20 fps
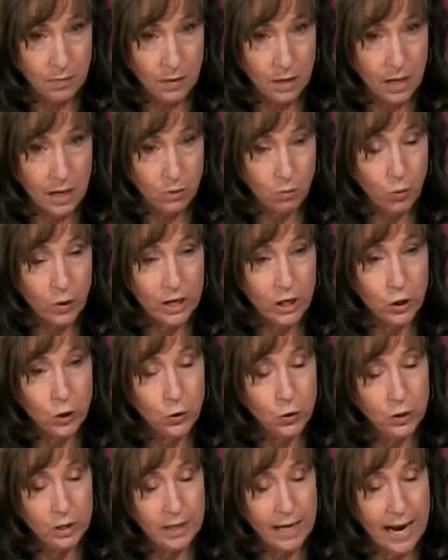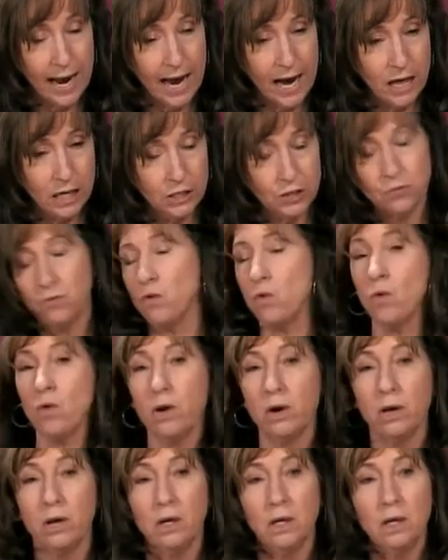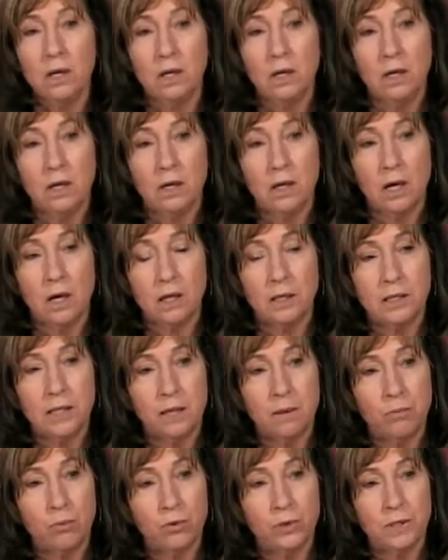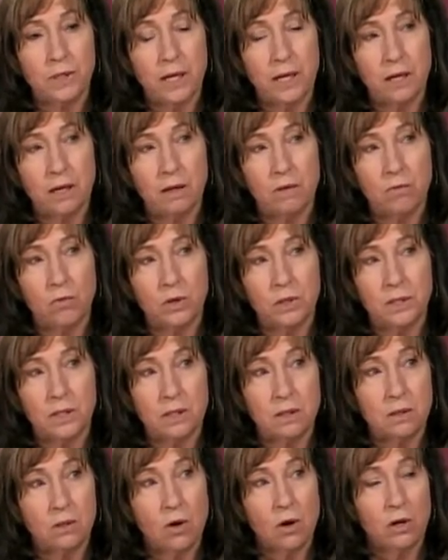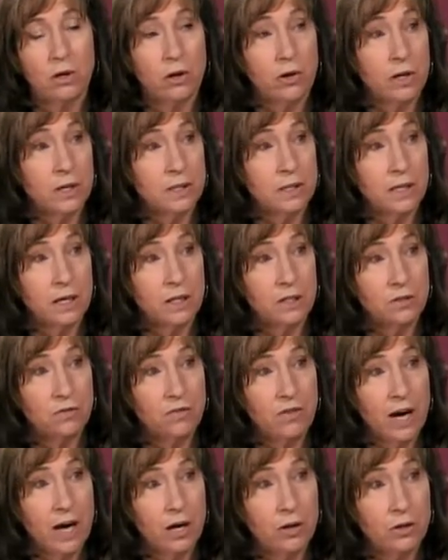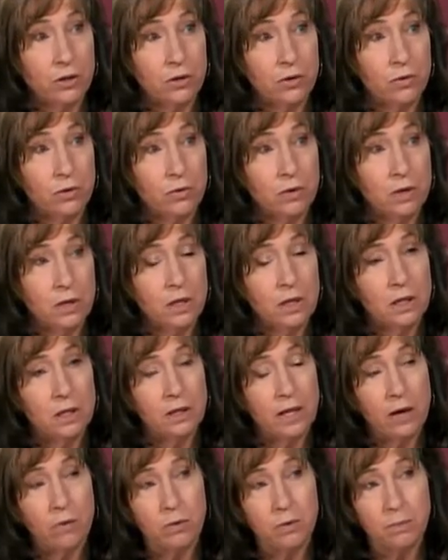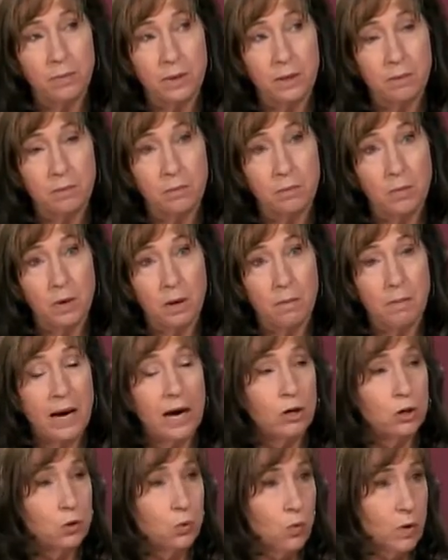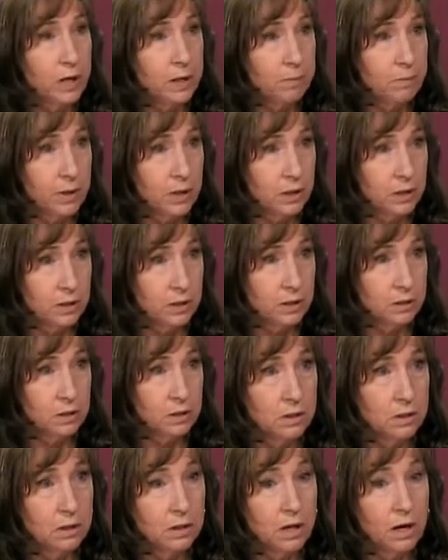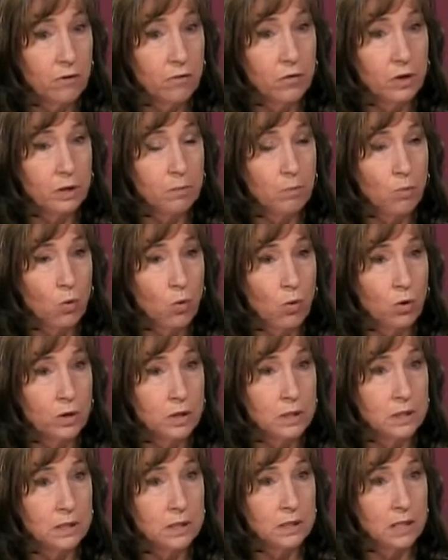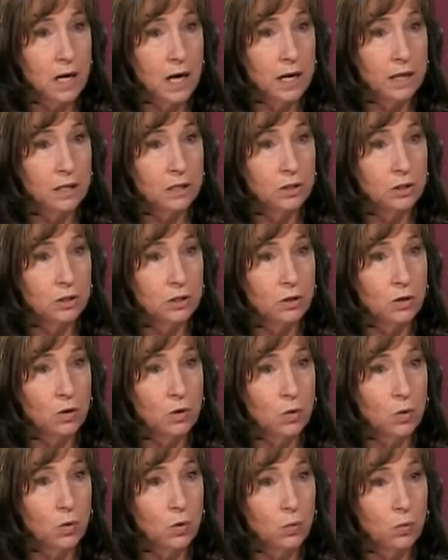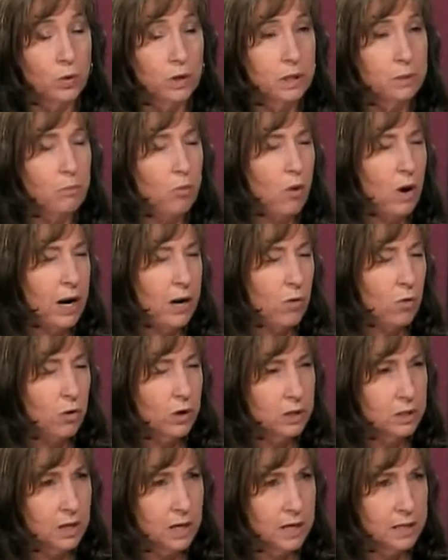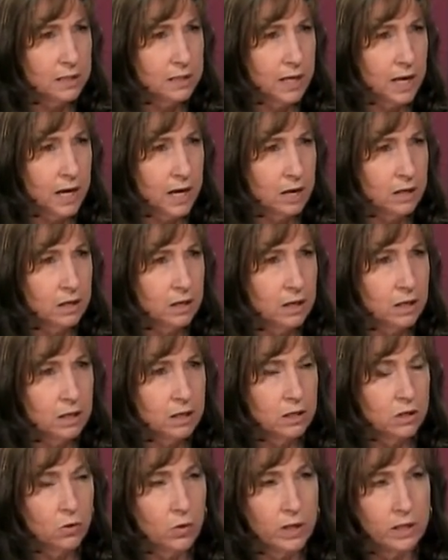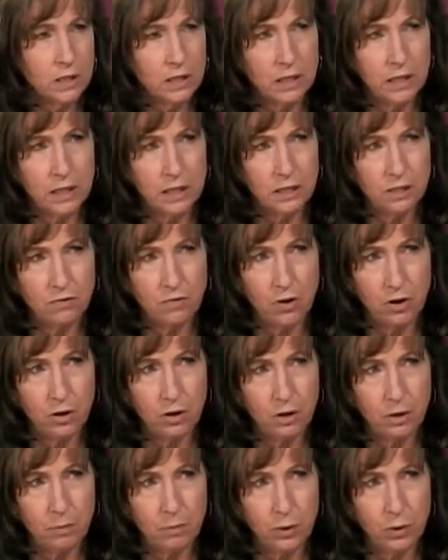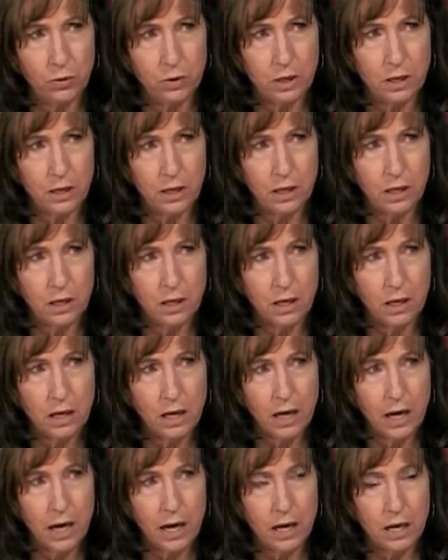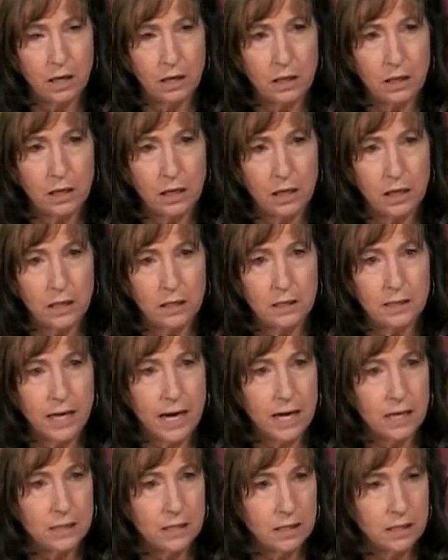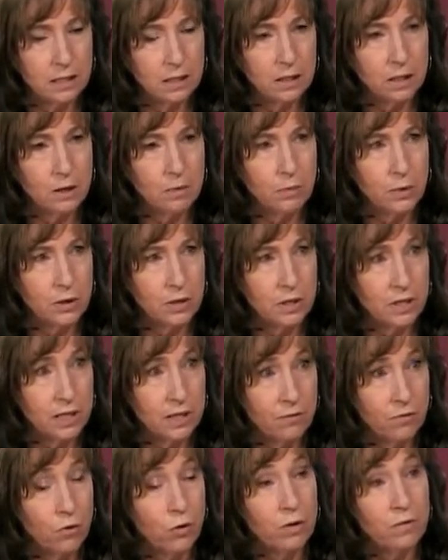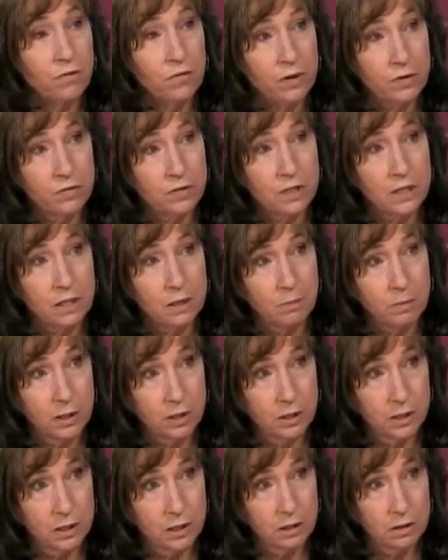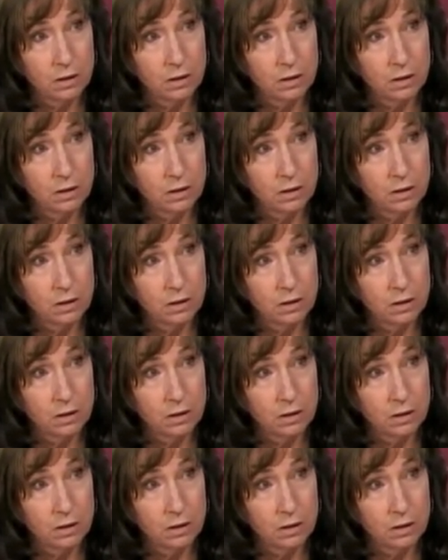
And we could ask for 10% uh, of what's called our assessed value. Mm -hmm. That would be about 20 million. Mm mm-hmm. governing board decided to go really prioritize that, knowing the needs of our community, and is asking the community for a 15 million